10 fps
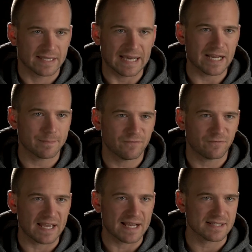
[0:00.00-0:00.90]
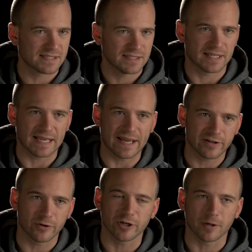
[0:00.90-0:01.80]
you gotta be fast, you gotta
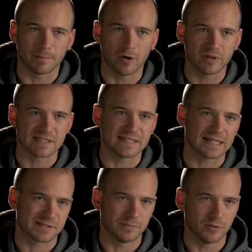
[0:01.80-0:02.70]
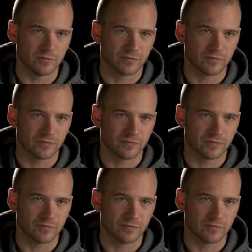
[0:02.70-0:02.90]
know your opponent's next move.